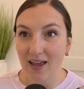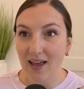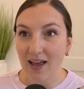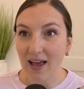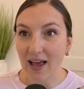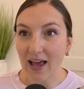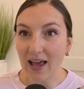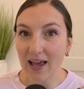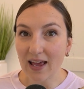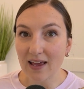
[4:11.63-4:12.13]

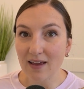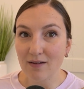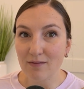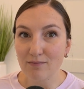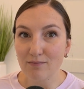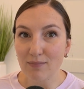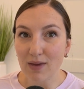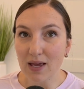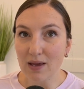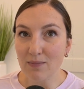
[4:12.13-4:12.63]
hey,
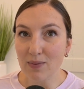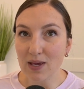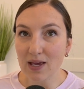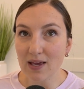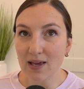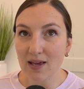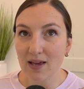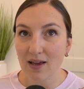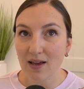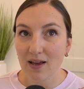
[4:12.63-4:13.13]

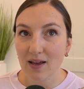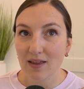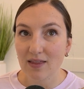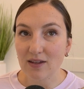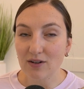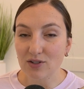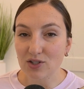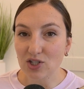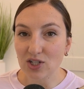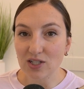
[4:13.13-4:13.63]
maybe
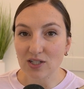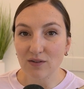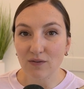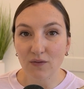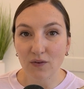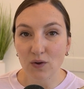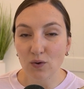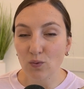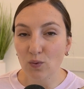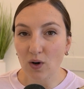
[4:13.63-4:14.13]
there's just a
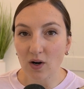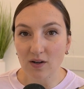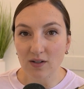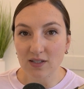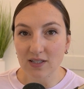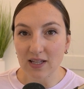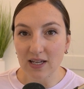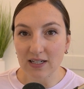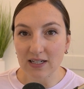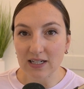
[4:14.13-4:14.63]
few words
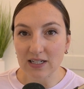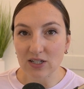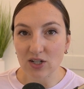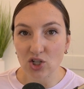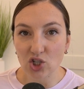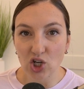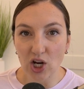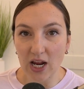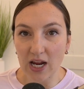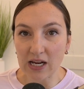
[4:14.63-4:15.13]
that need to
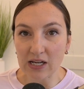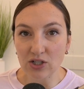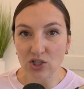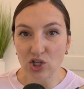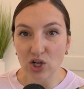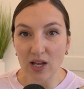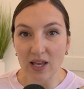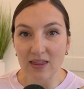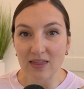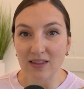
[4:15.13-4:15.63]
change
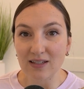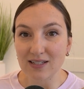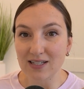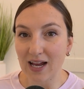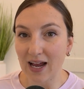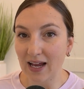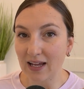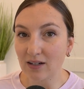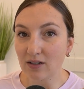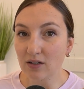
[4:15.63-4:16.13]
in the
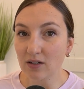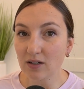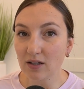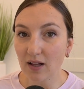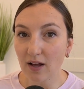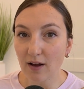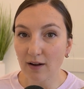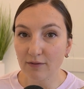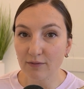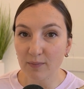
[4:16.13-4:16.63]
title
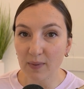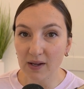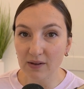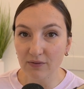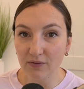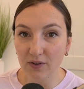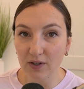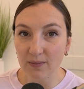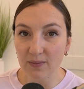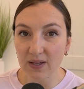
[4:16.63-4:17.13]
of my
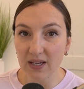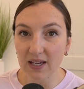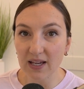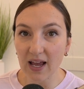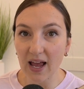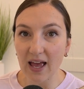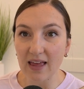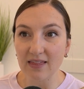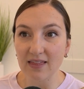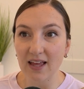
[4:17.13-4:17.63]
freebie,
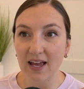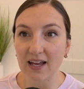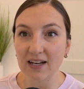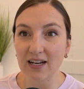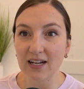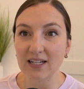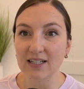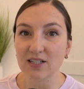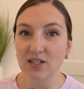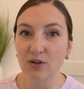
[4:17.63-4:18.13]
and then
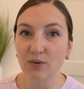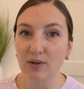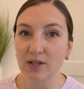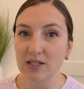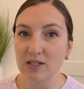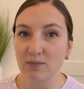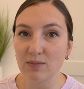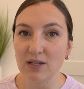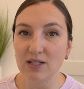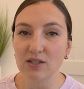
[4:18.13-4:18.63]
it's going
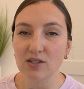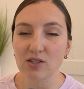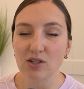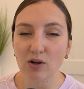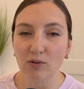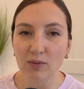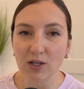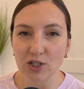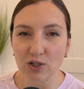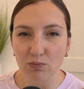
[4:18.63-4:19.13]
to be so
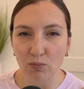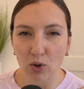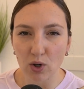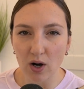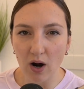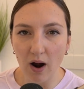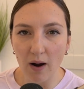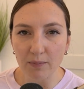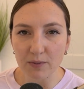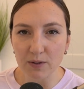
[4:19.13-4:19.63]
much more
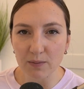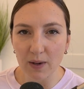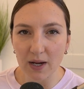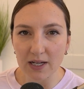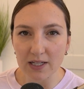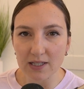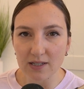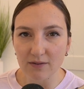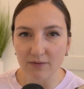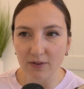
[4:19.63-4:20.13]

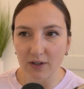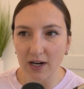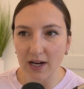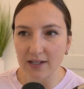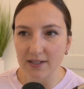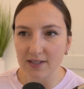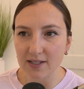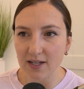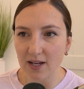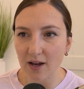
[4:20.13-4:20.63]
optimized for
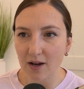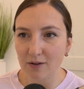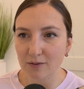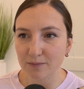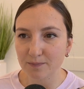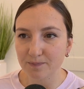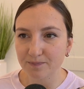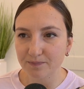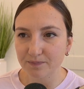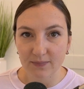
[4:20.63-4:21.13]
SEO.
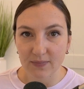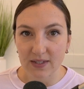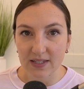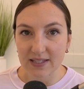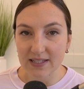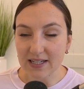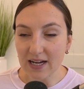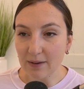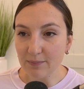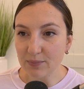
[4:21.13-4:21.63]

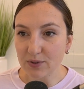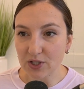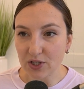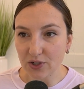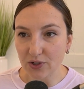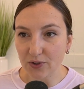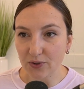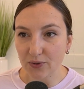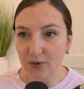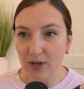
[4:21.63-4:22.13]
Step
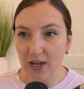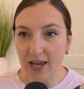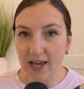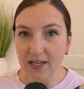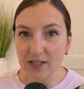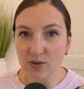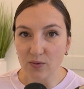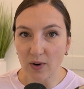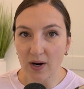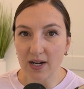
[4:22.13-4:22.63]
2
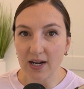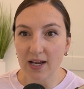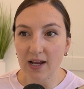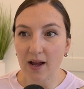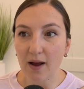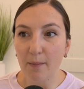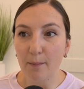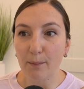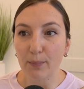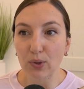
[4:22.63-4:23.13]
is writing
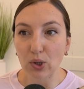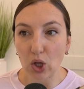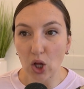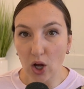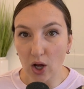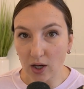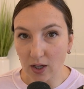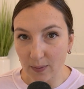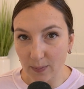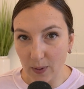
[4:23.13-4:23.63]
a
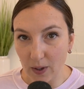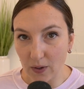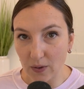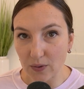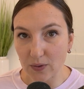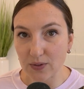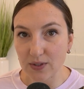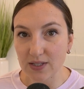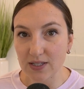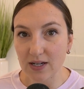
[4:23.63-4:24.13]
blog
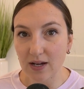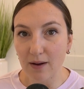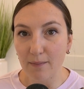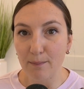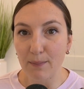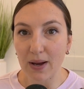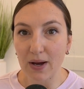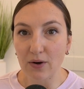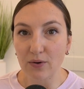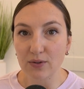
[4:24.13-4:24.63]
post
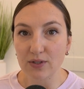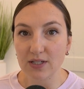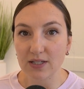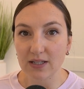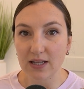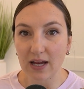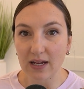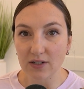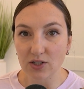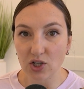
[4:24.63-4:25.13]
about
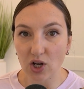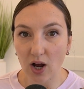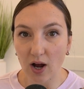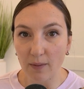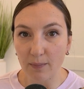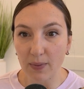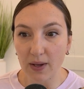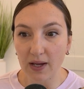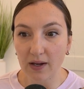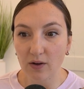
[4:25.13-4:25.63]
that
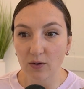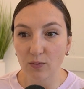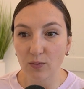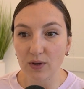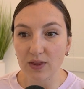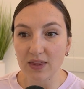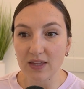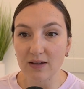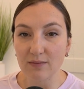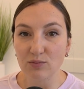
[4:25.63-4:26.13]
topic with
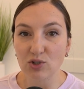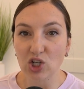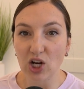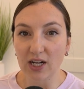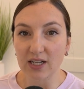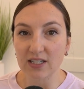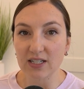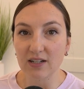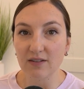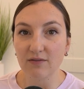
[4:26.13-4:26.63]
the
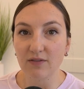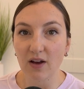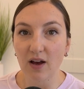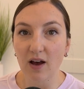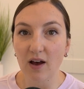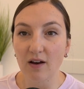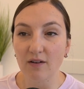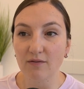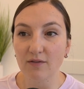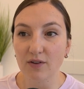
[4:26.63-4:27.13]
objective
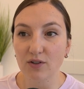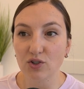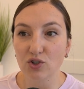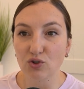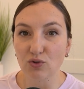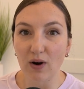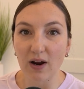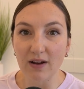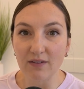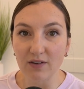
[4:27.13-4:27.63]
of
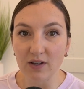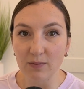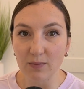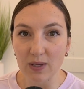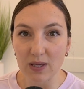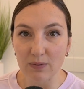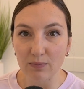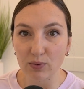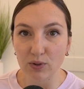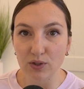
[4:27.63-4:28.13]
driving
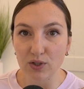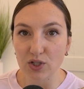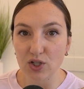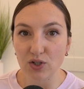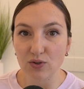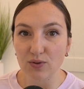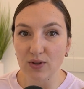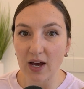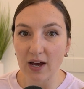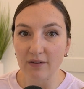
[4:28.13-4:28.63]
people
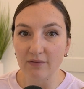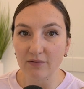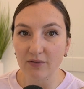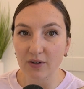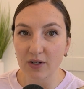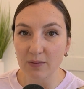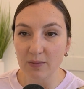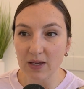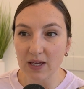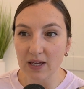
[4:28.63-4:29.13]
to that
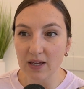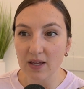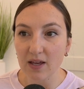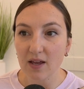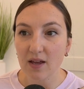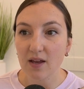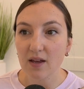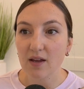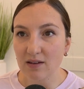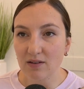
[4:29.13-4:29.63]
freebie.
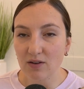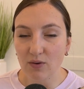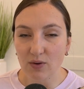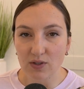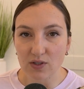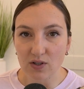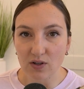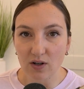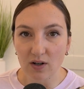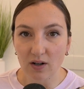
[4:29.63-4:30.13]
You can
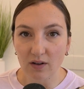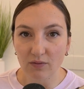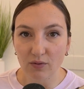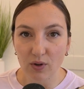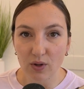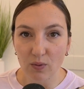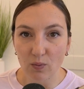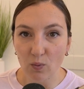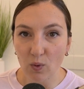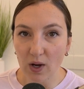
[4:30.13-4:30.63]
start off
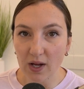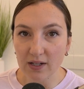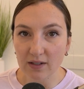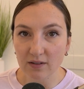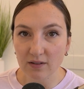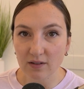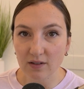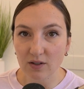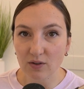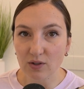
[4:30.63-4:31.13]
with
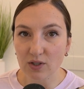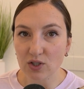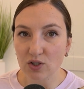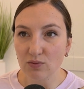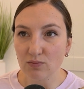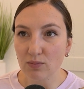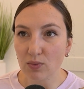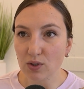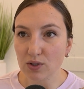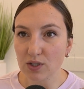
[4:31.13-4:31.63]
one, you can do
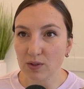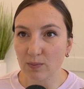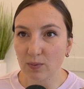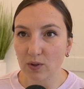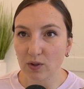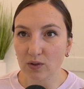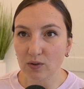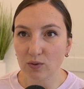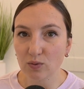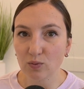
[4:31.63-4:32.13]

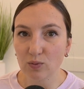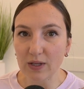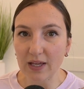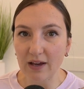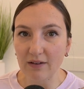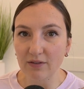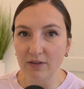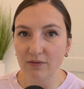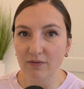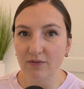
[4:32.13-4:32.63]
multiple. We have
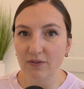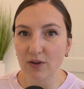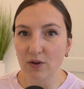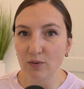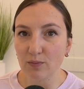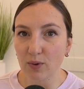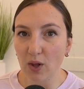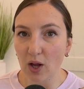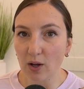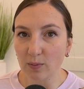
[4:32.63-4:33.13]
a few
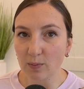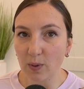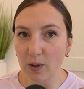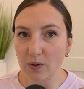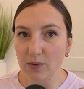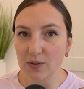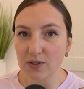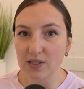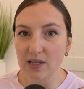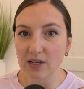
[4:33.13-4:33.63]
blog
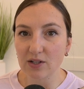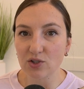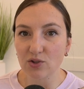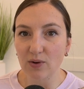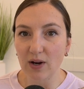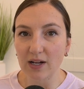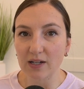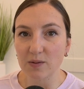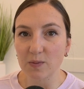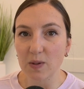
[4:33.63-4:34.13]
posts that
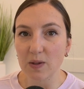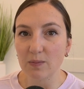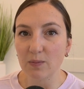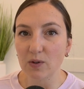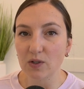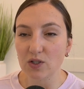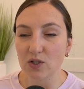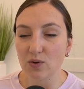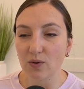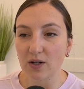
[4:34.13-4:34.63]
direct people
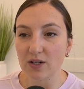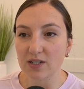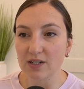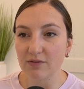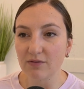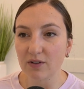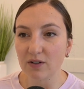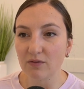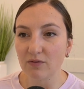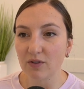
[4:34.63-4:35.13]
to our
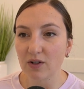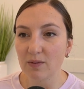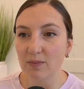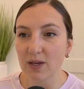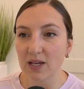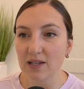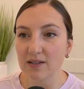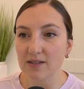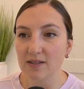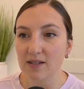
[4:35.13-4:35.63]
different
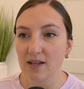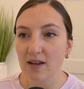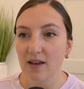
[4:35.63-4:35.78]
freebies,